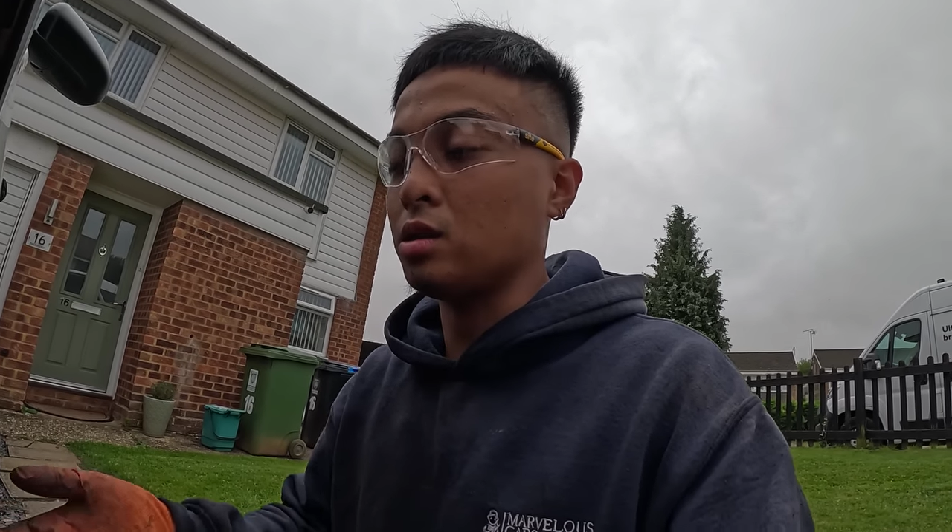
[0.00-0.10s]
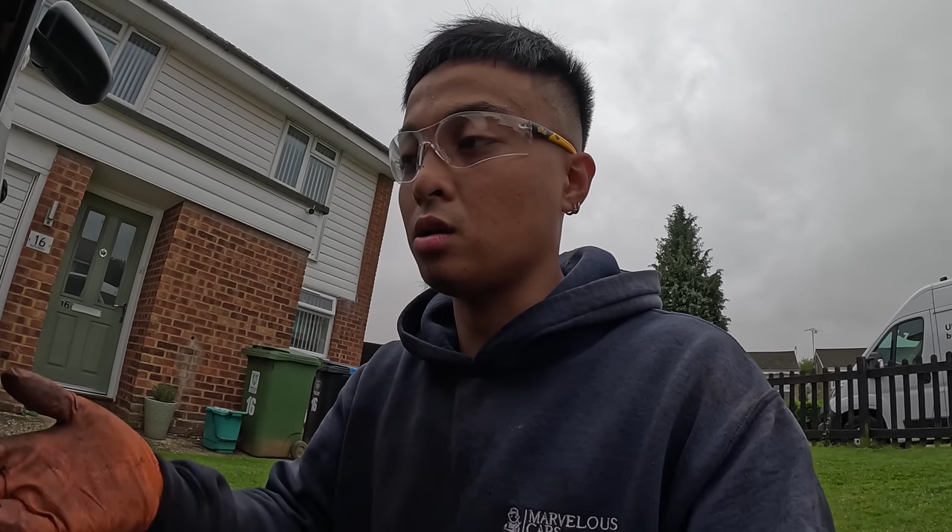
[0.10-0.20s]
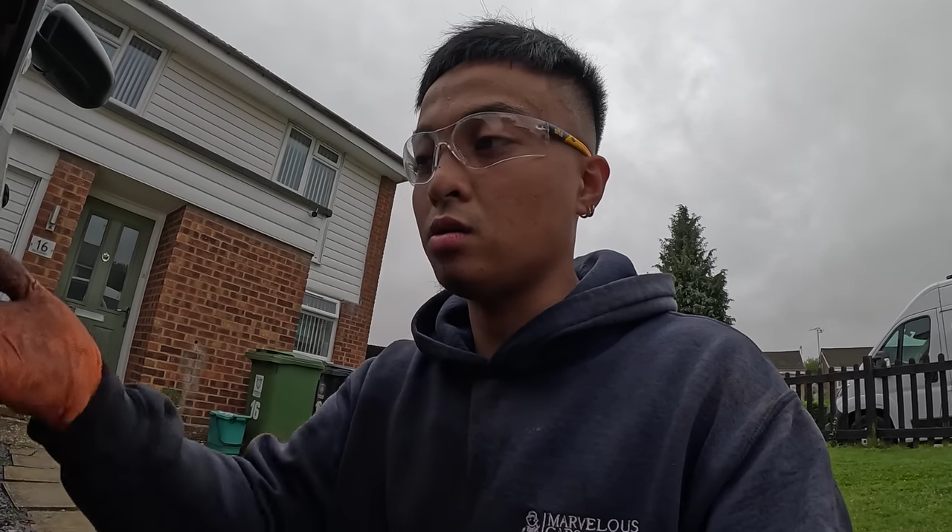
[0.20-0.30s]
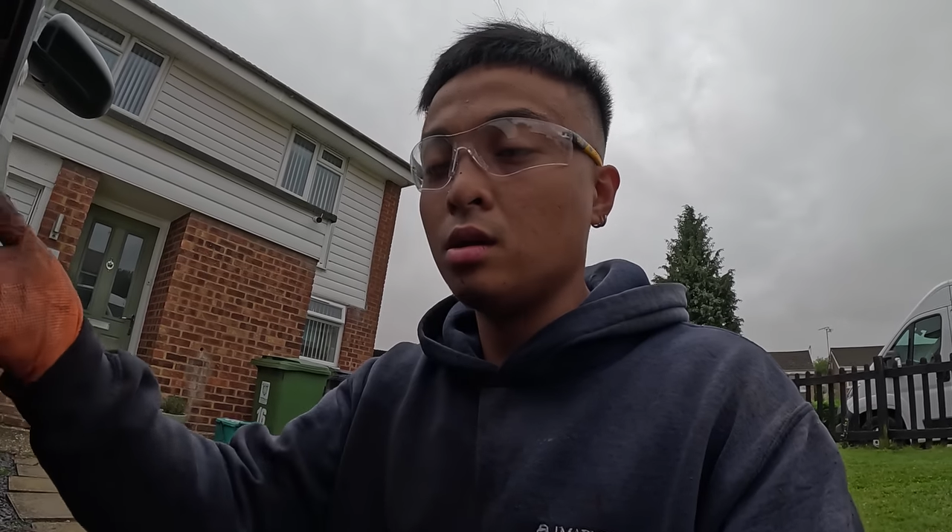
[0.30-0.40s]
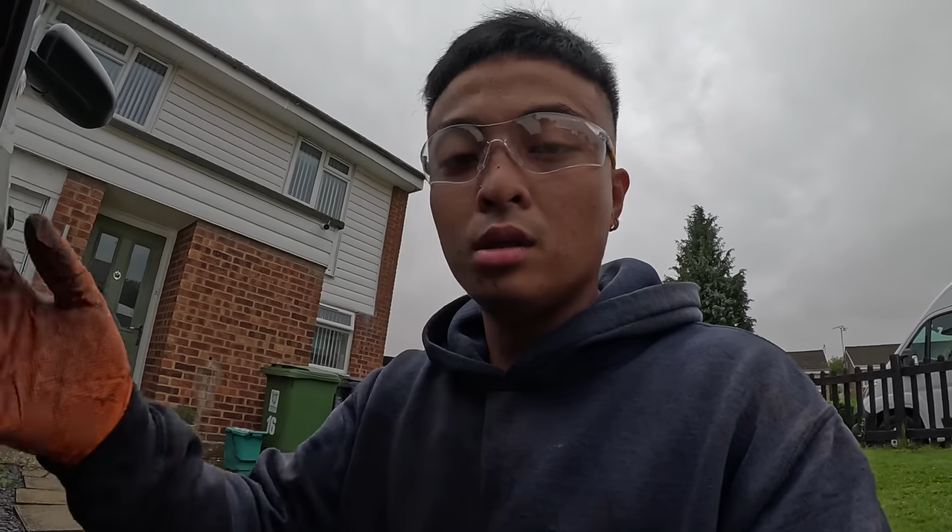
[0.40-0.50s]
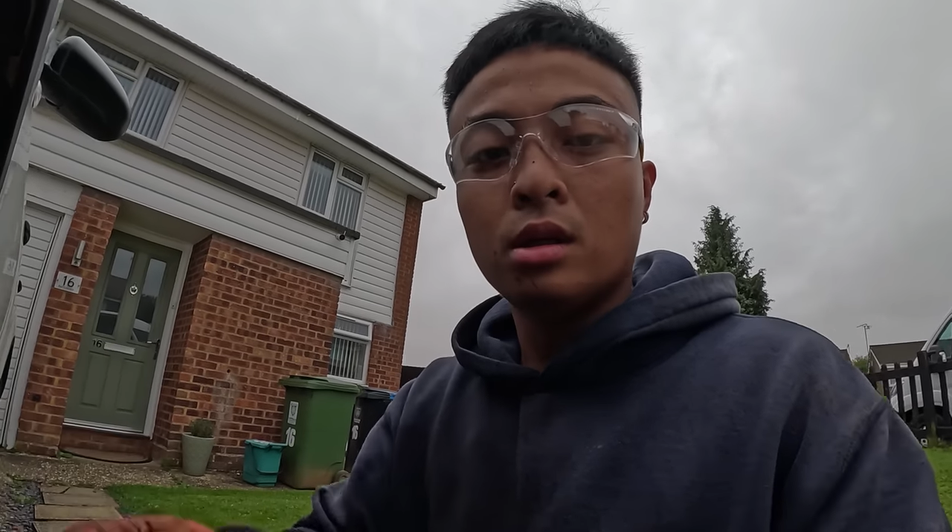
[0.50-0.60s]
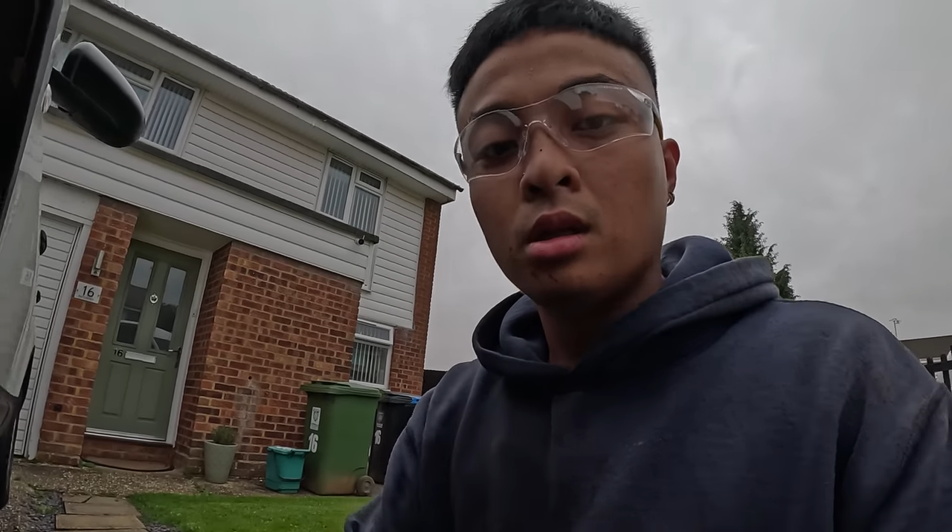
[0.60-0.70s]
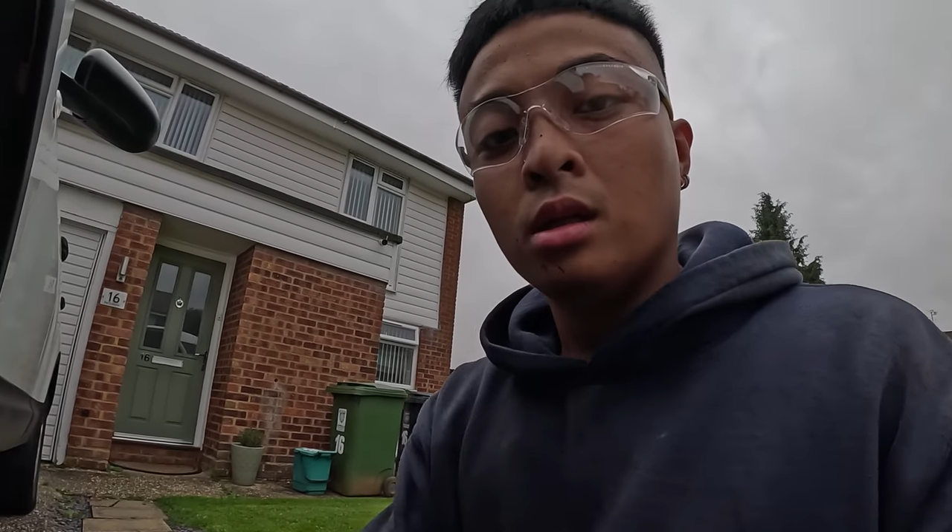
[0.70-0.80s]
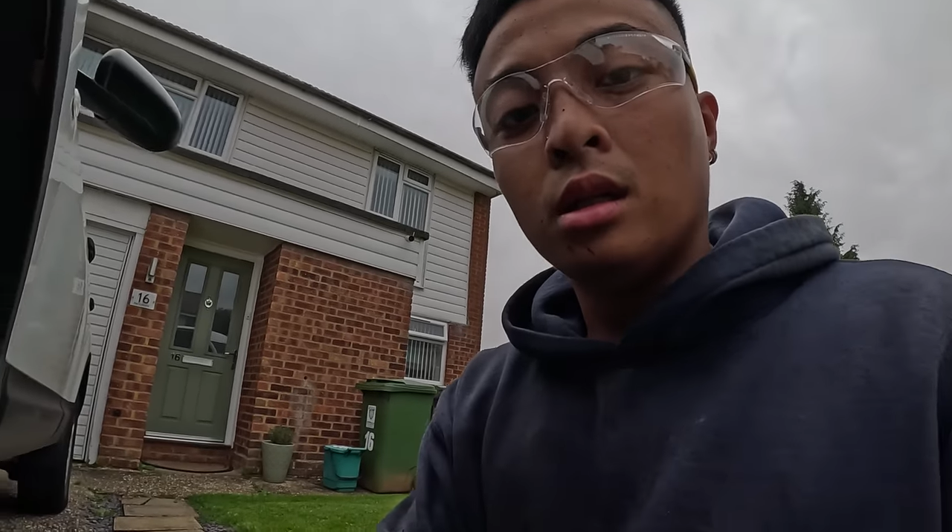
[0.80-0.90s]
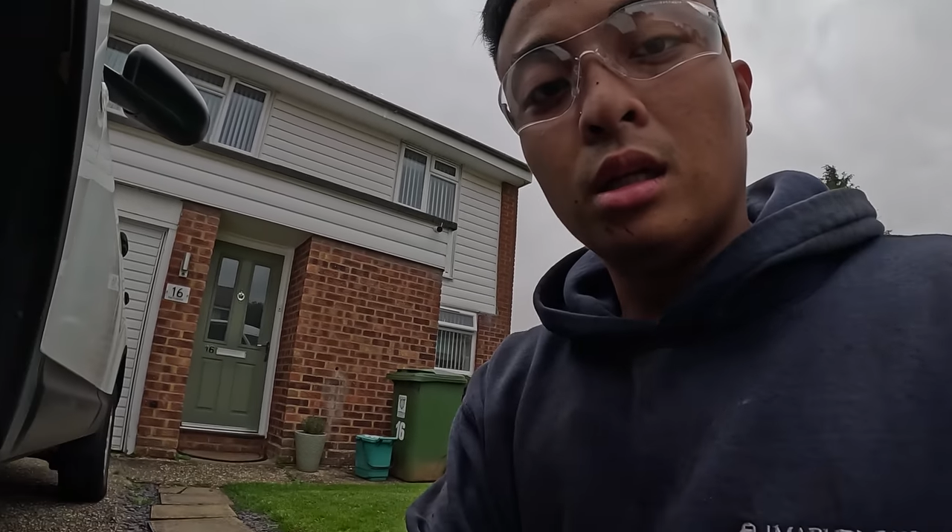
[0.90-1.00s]
So
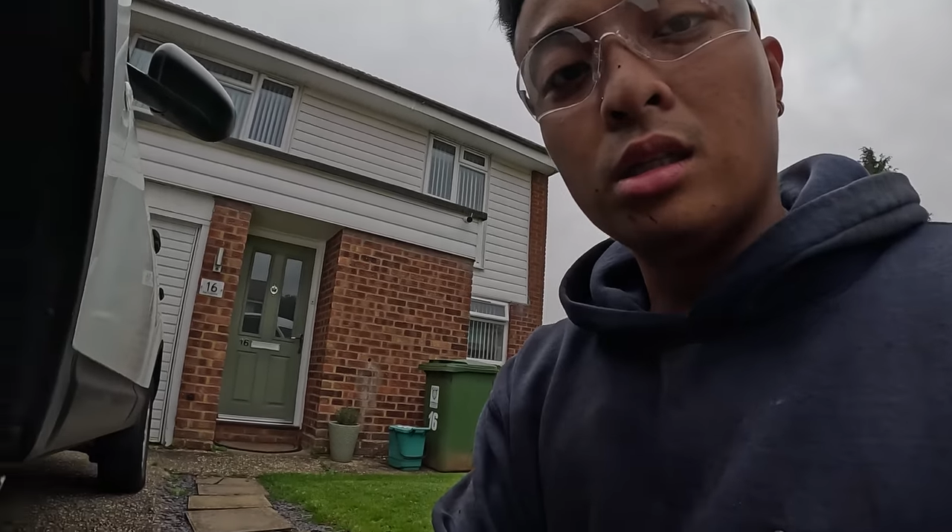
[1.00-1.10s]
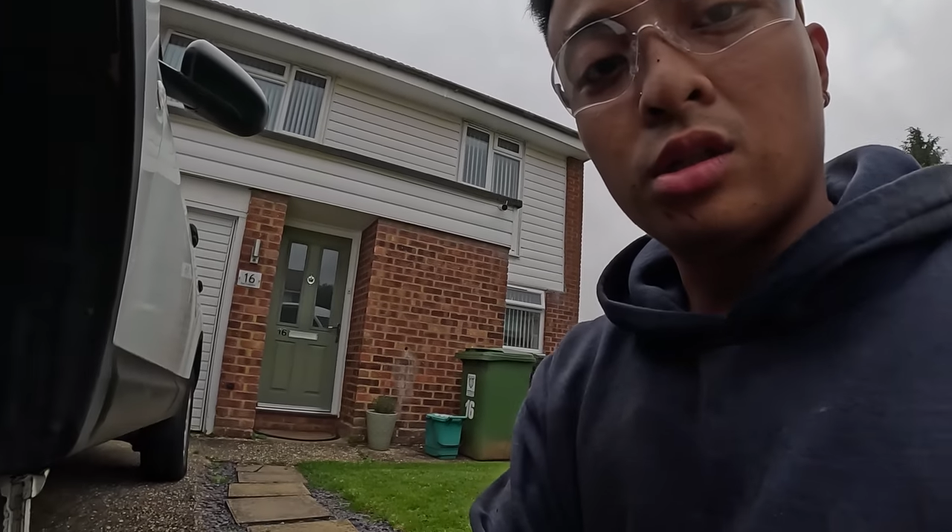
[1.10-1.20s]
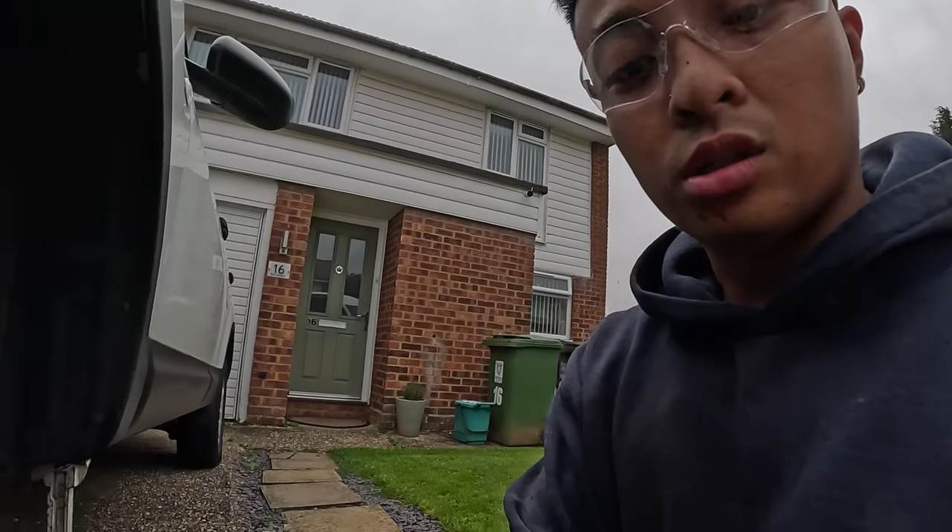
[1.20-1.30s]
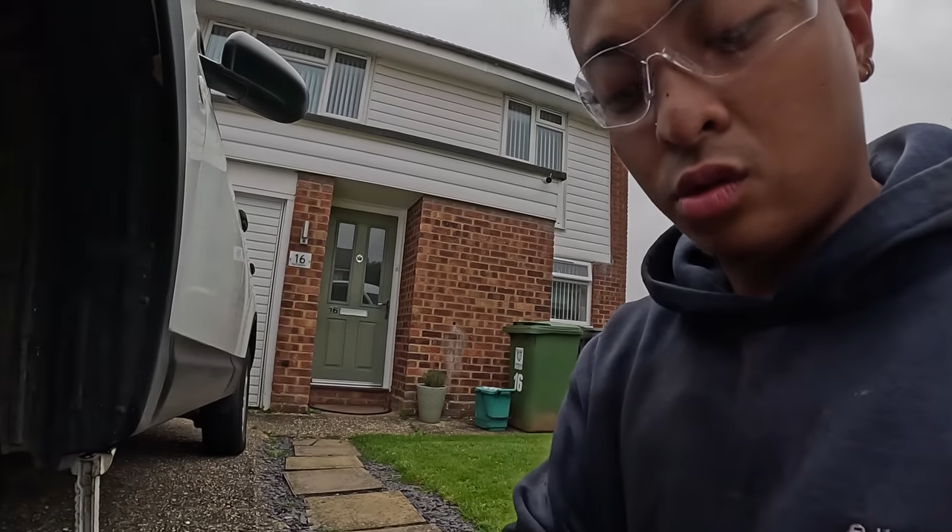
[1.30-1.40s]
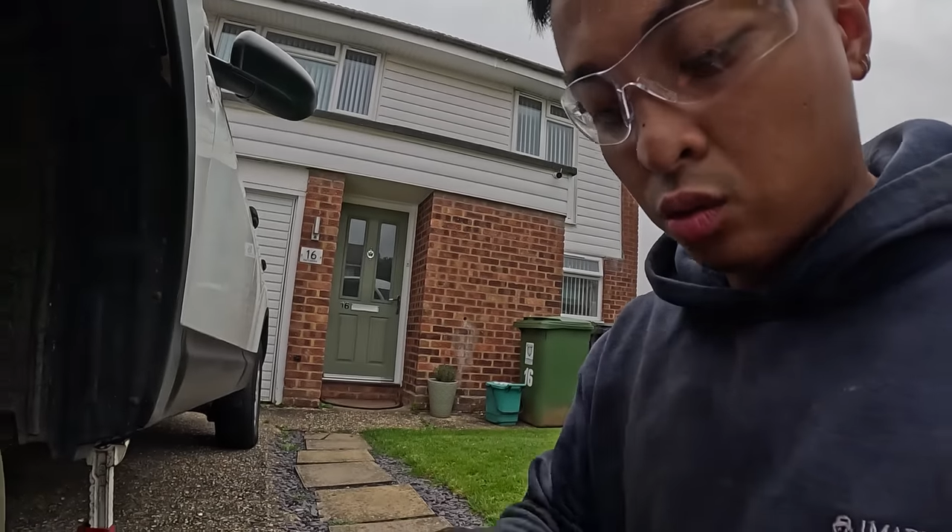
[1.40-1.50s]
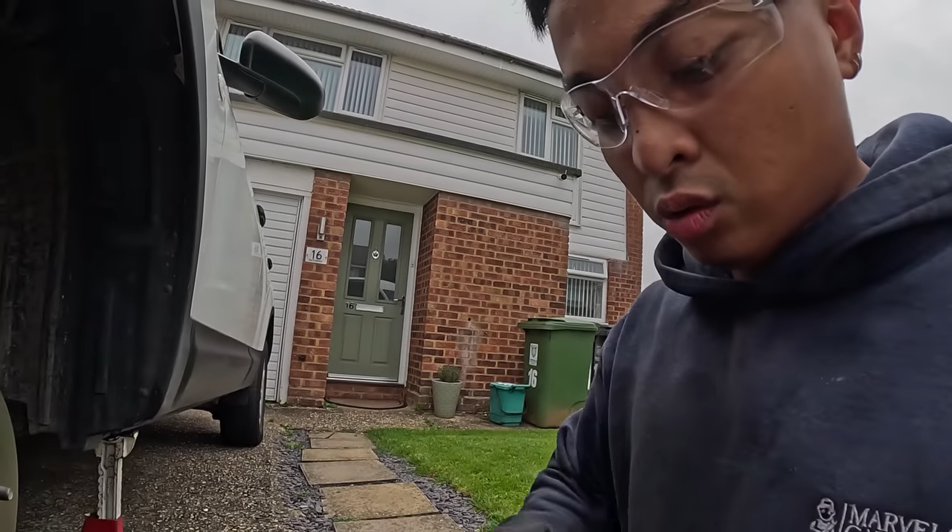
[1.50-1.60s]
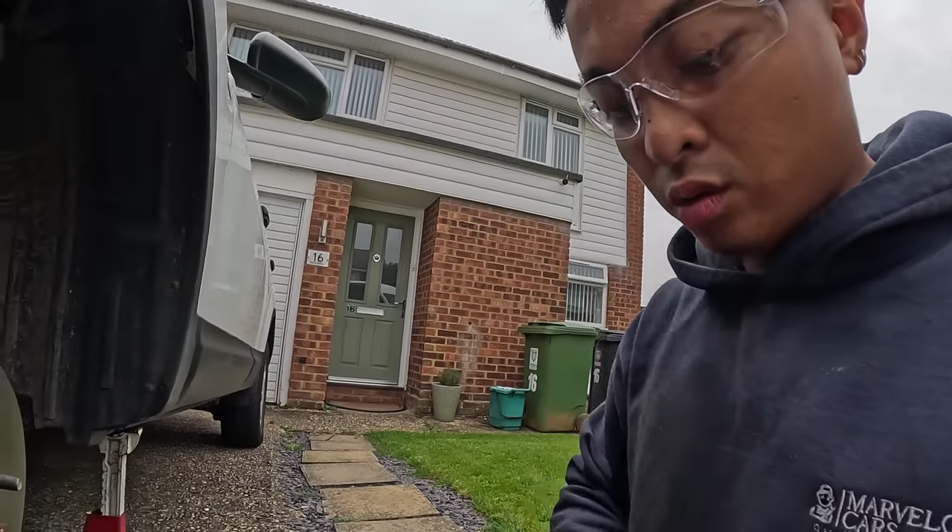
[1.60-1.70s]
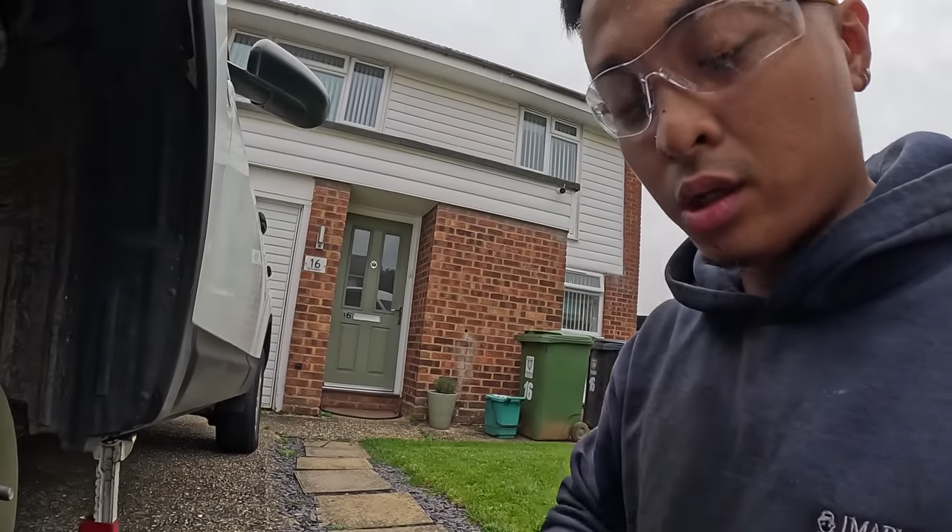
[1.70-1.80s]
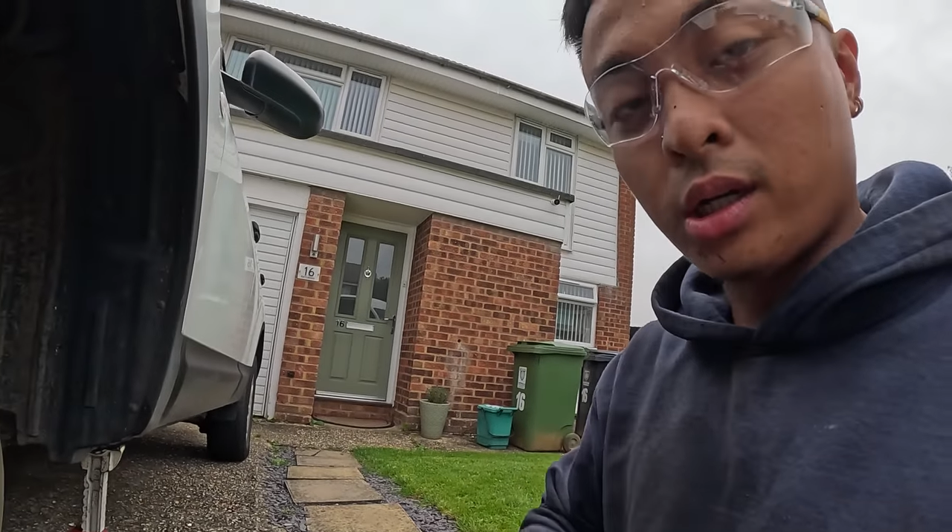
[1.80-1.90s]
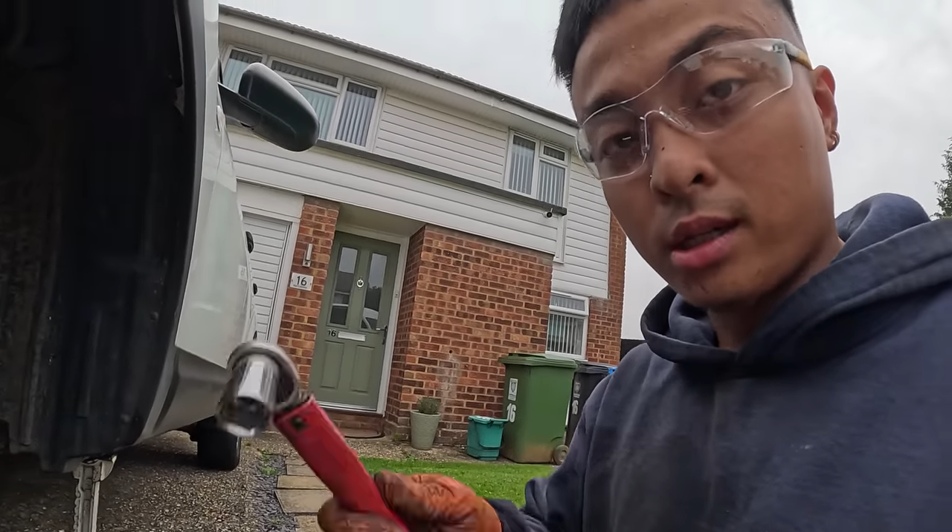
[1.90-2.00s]
let's just
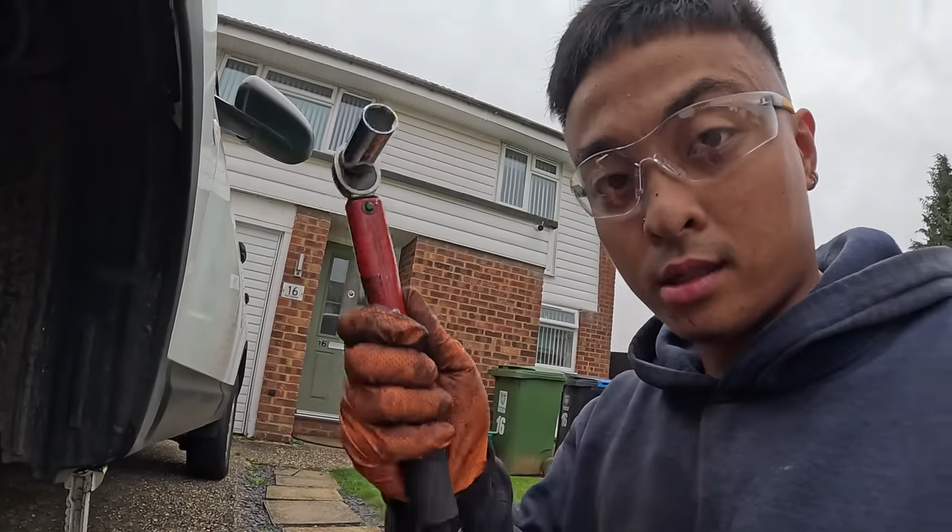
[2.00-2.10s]
torque